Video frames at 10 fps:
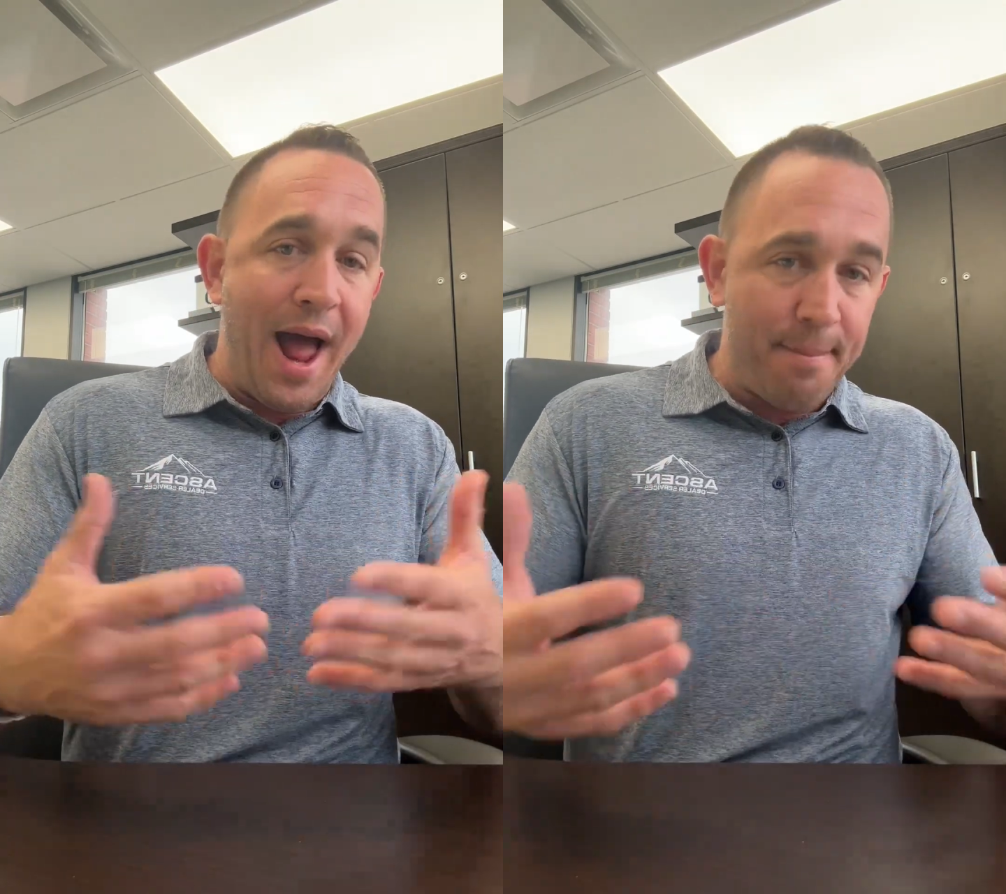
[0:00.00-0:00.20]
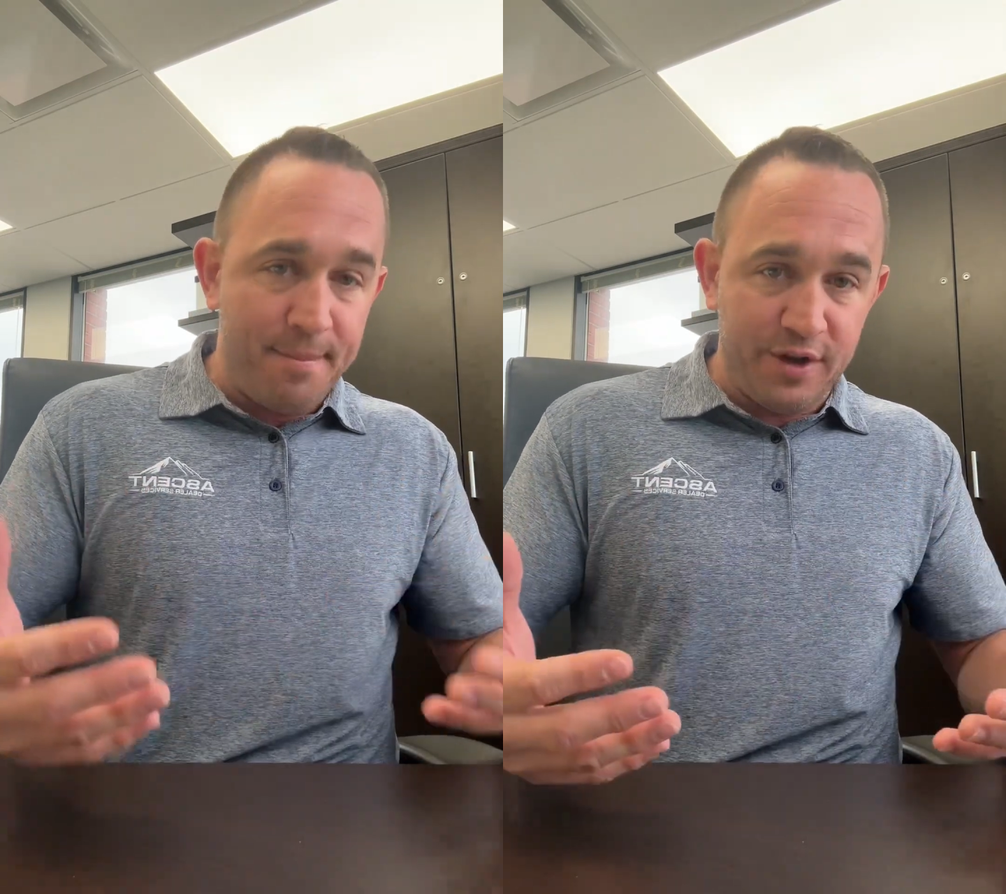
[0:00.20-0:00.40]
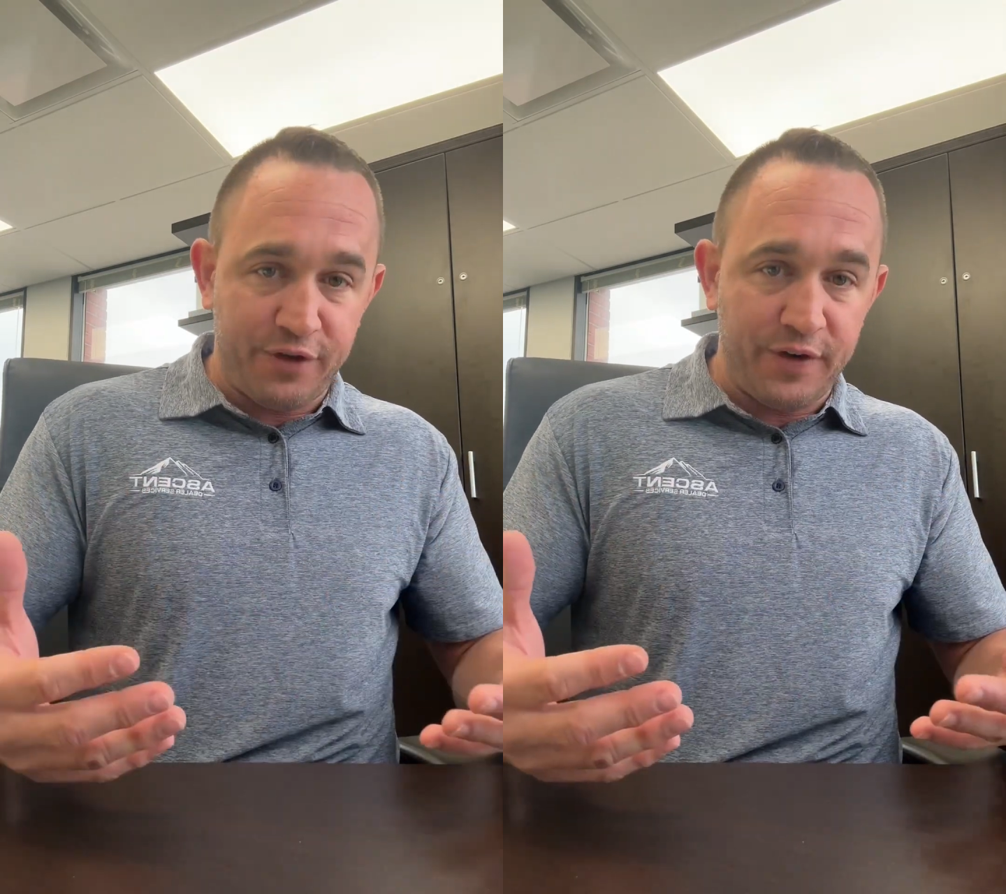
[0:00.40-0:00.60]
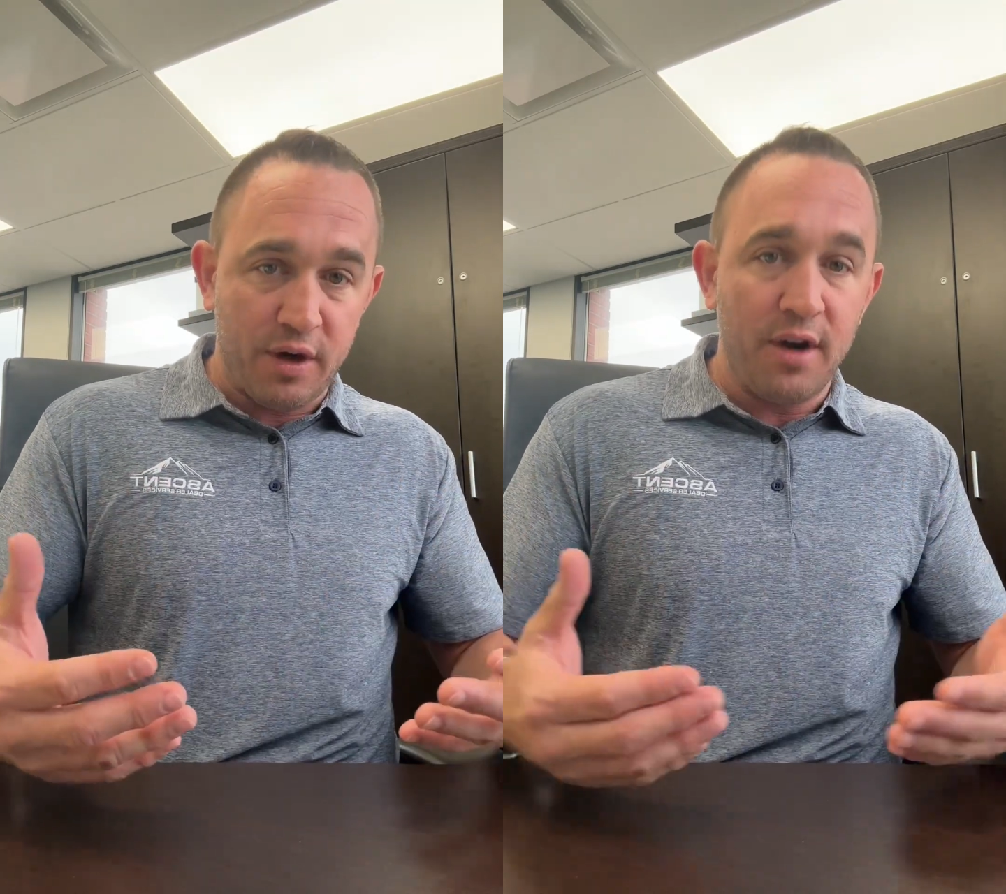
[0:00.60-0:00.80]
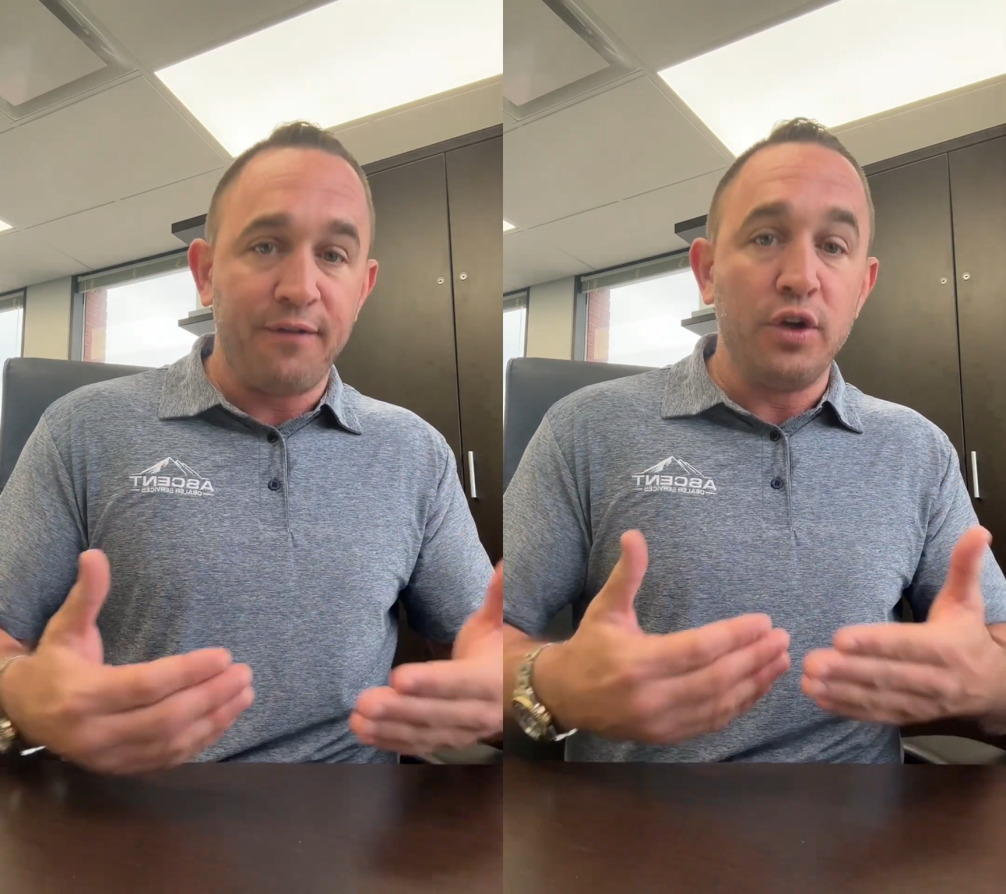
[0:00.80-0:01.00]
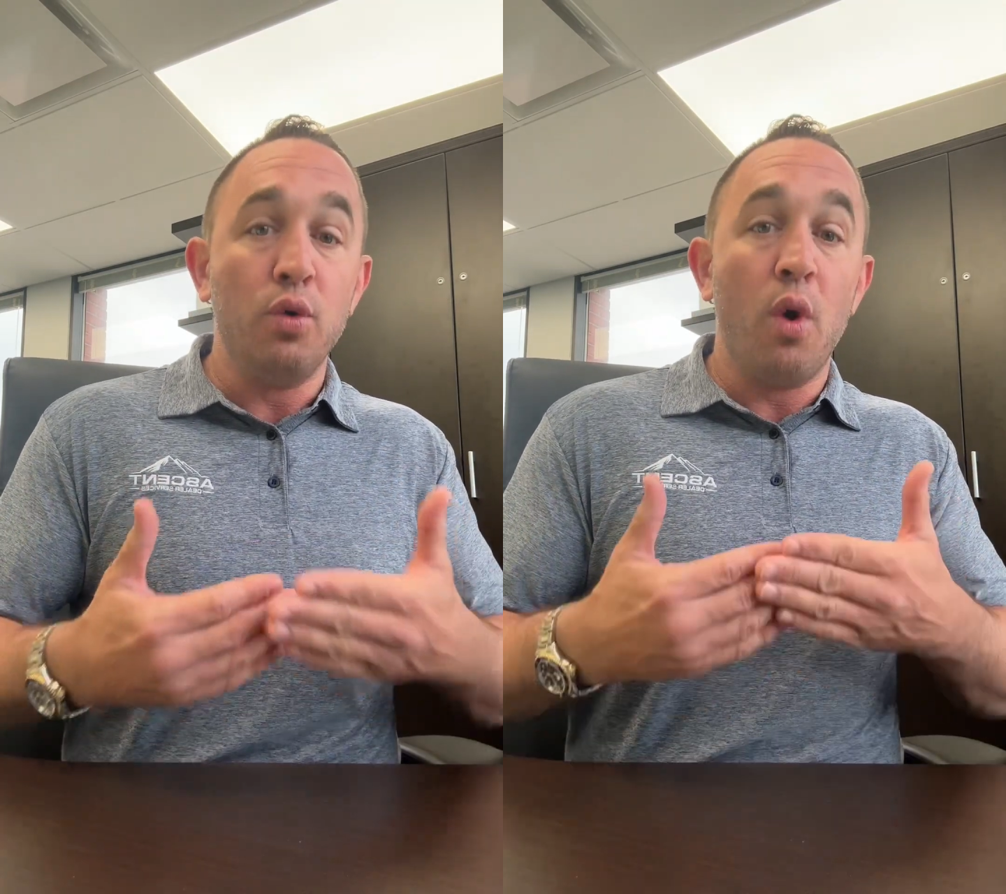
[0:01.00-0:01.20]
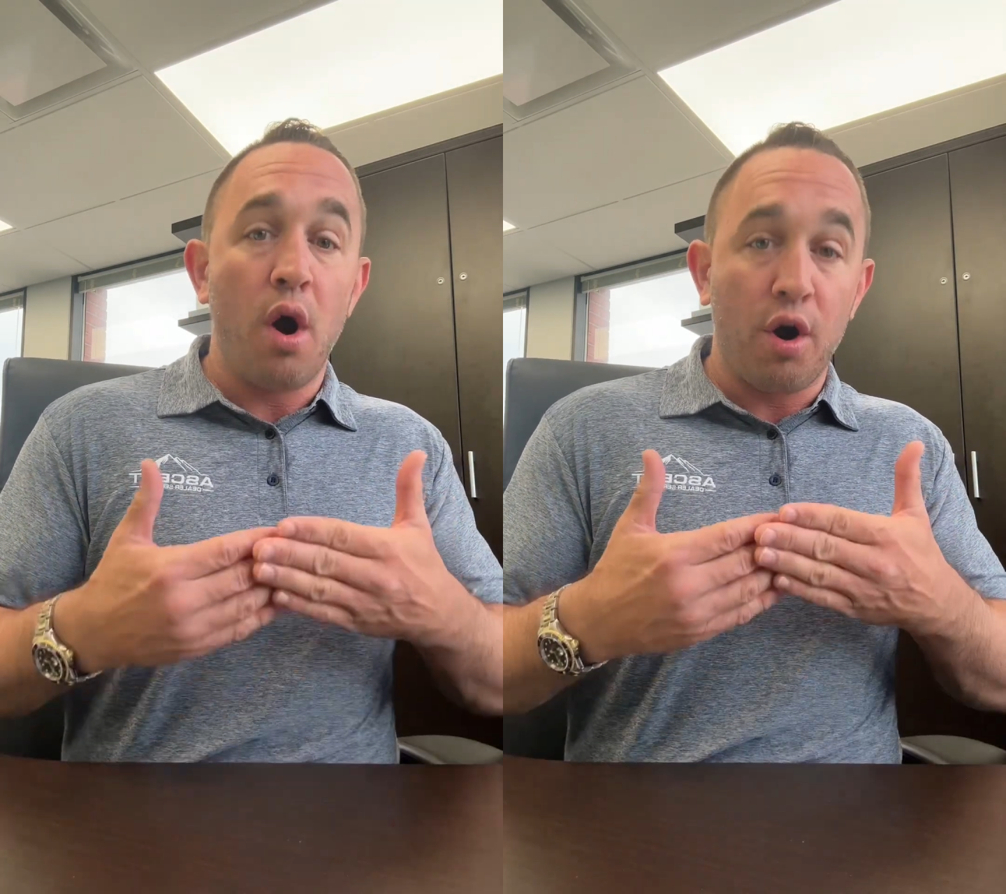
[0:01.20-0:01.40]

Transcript: atmosphere if you